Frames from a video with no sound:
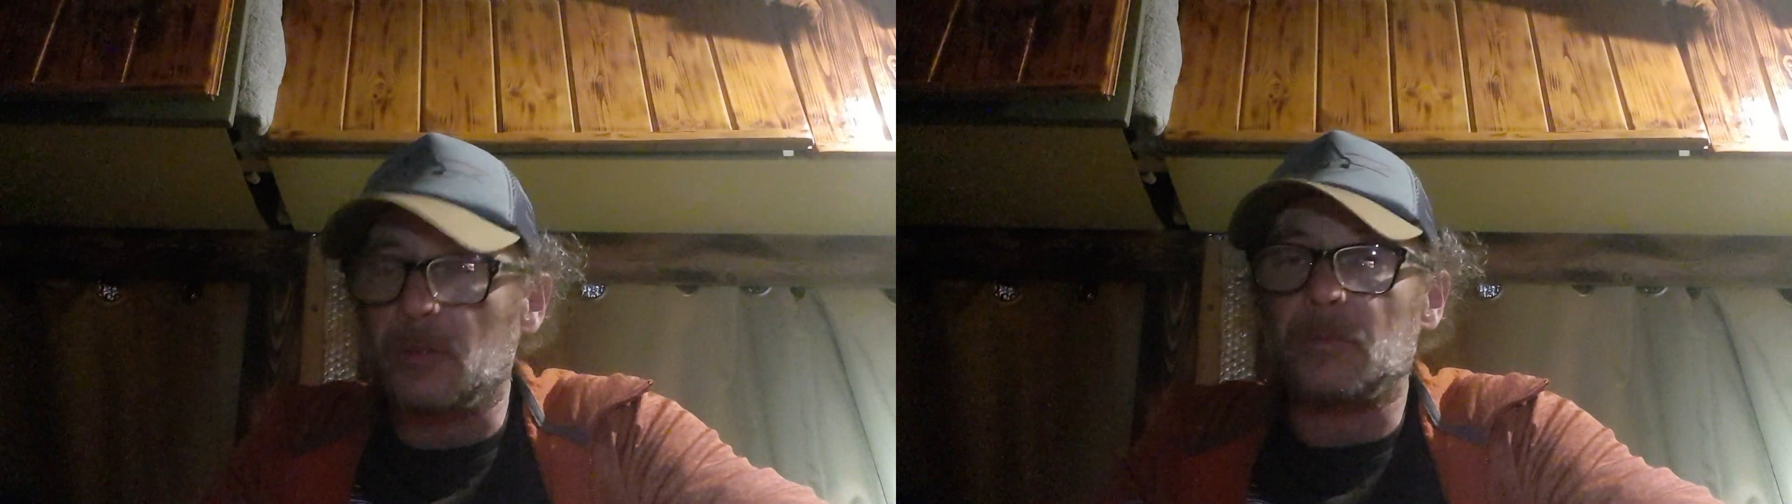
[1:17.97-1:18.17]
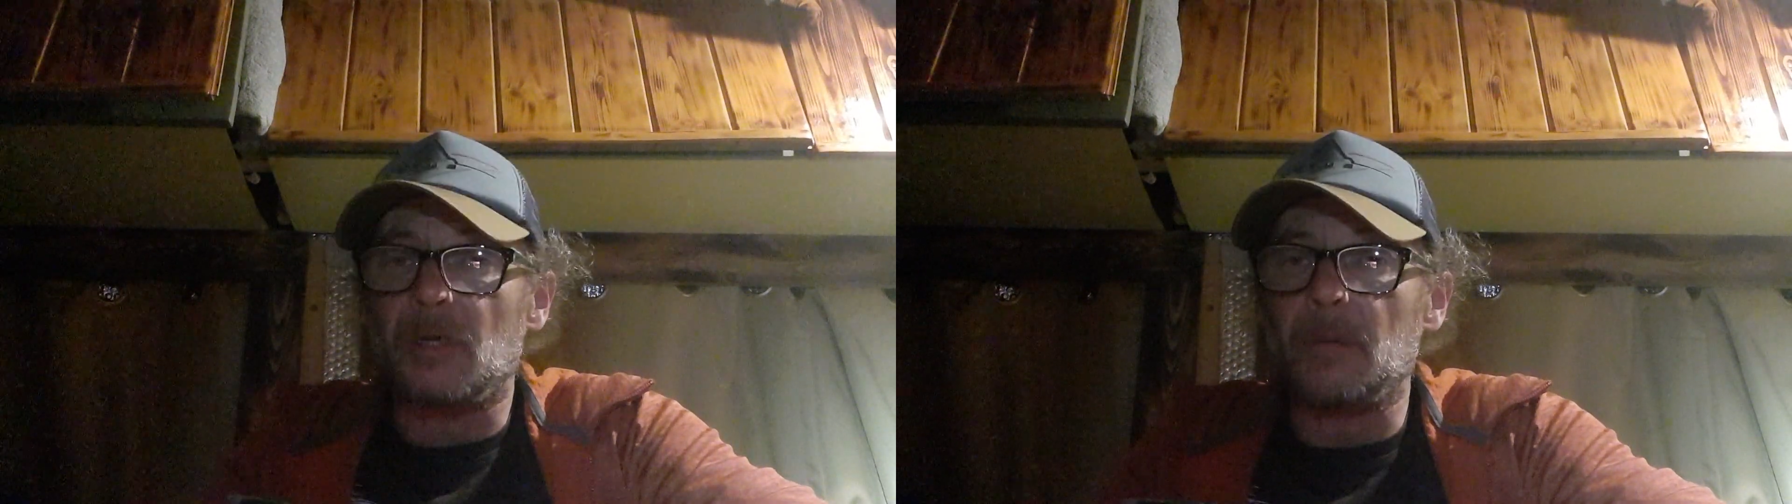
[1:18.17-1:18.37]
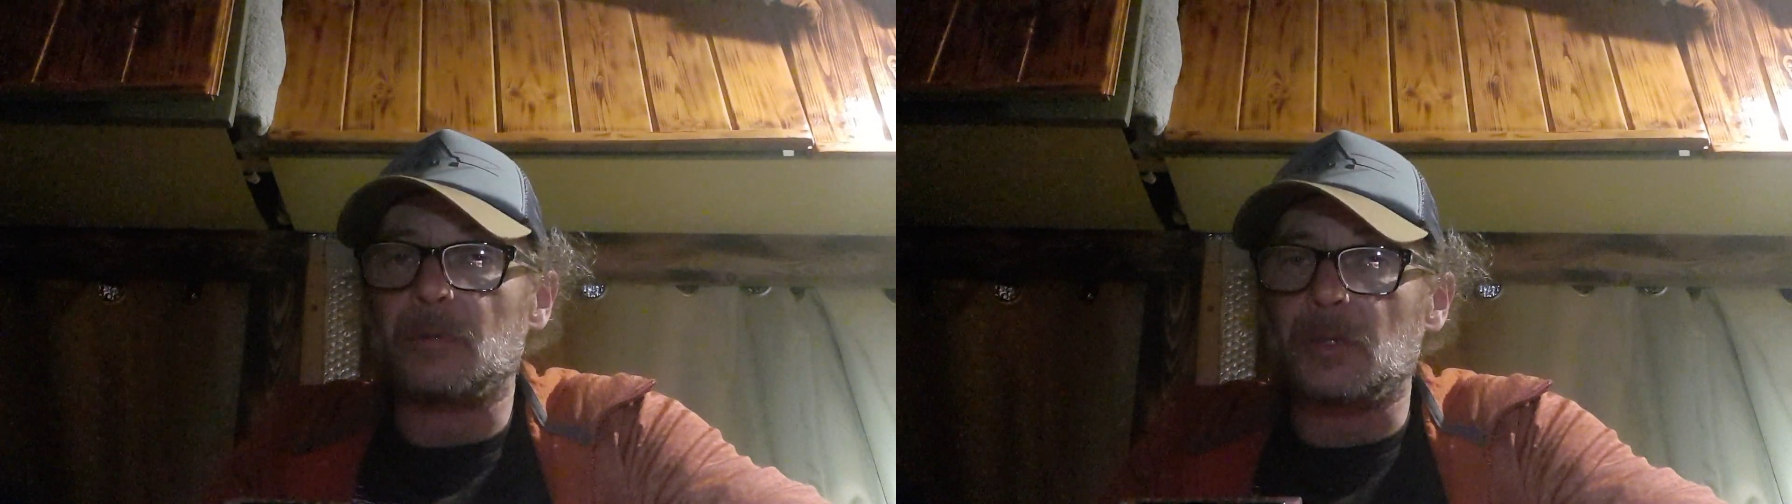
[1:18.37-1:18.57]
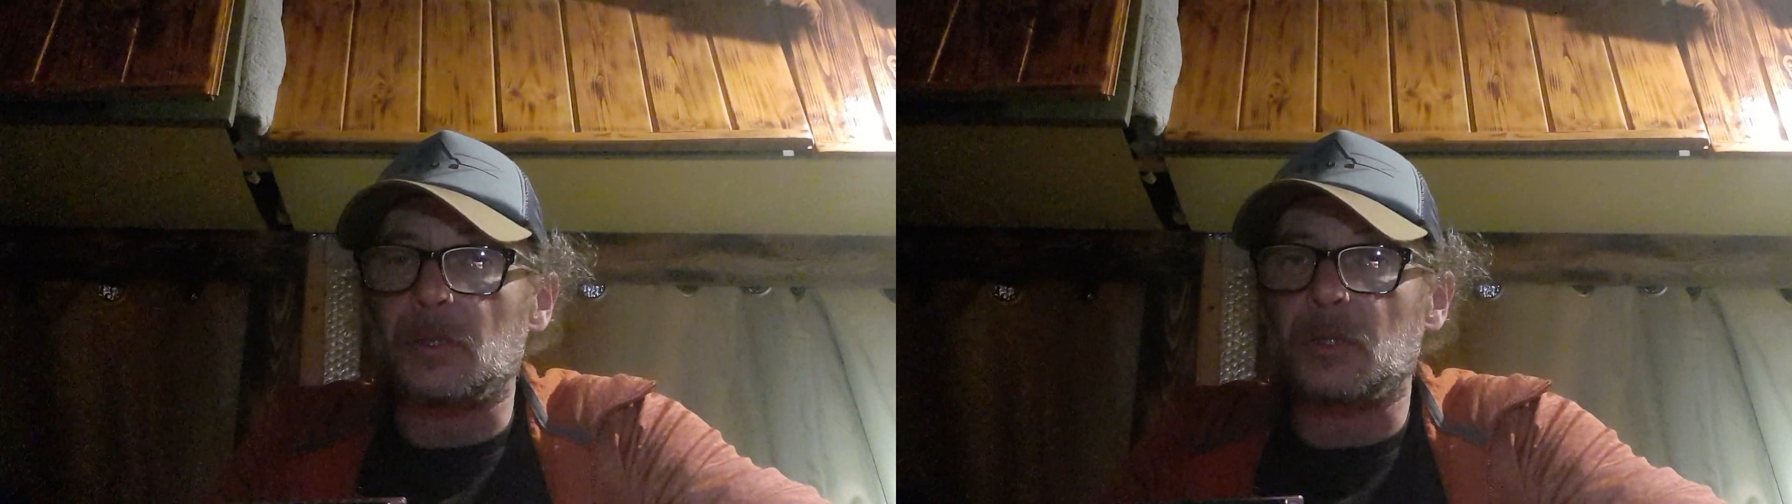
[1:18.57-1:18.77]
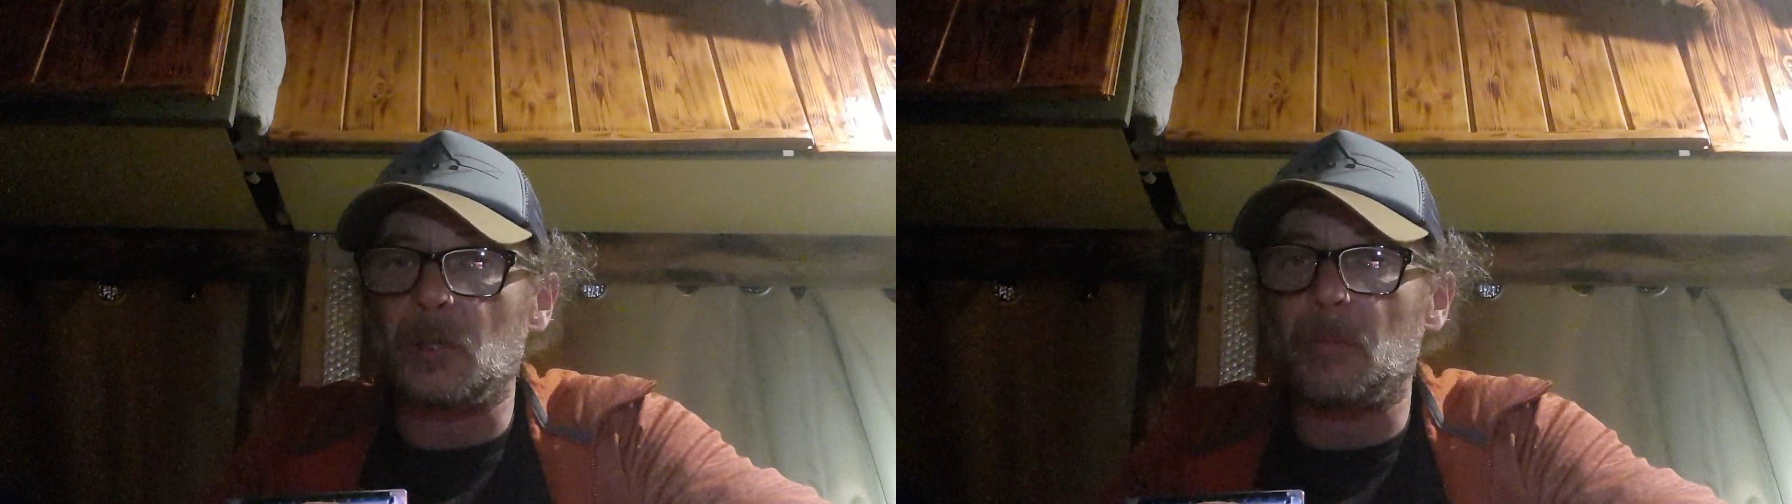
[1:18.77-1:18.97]
sometimes you
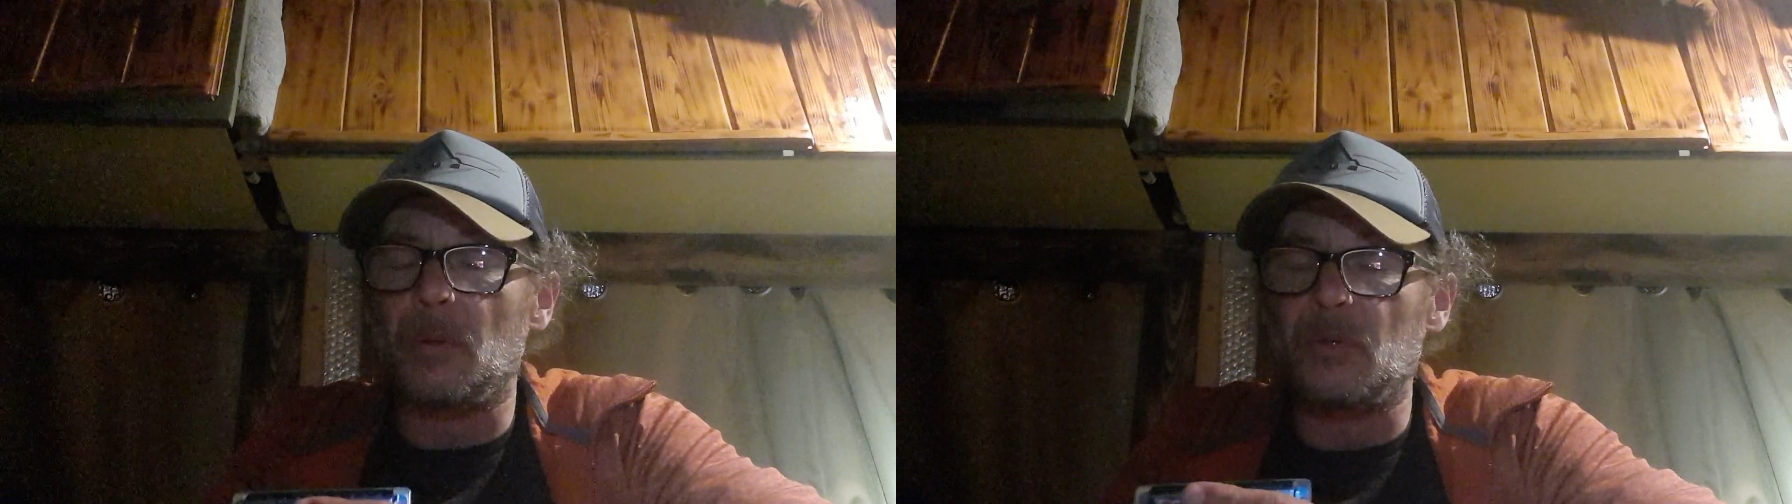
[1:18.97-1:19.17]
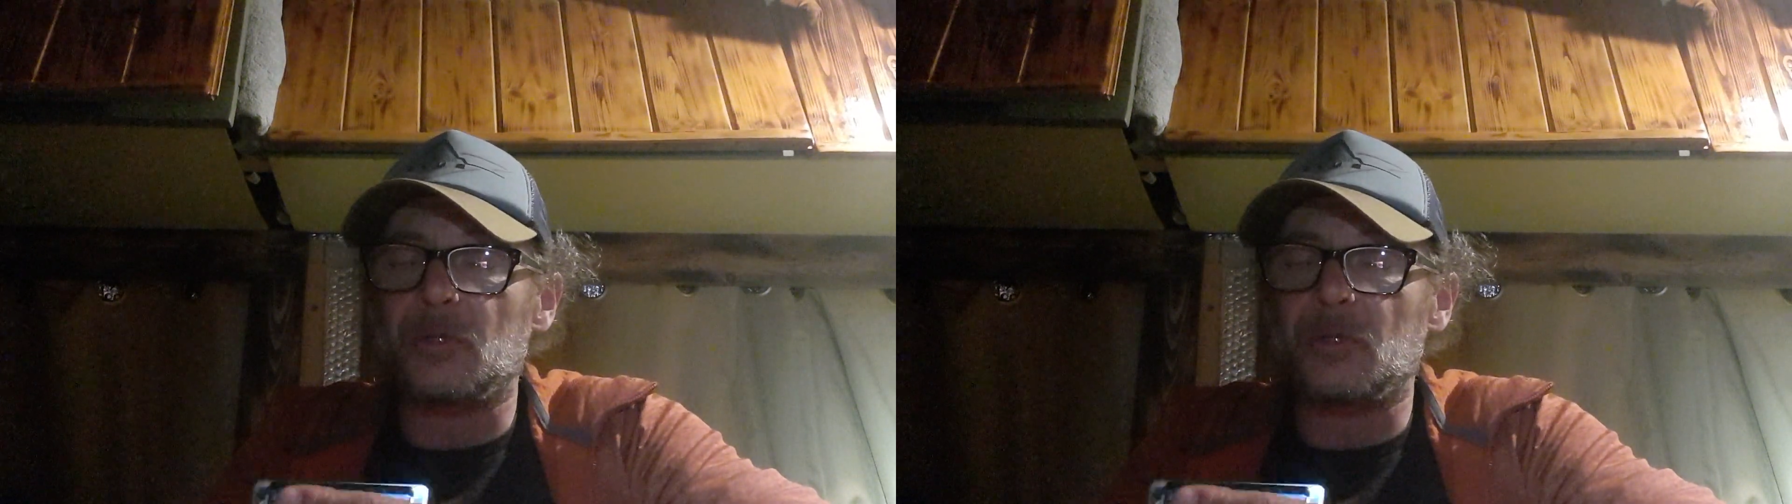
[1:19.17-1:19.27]
stumble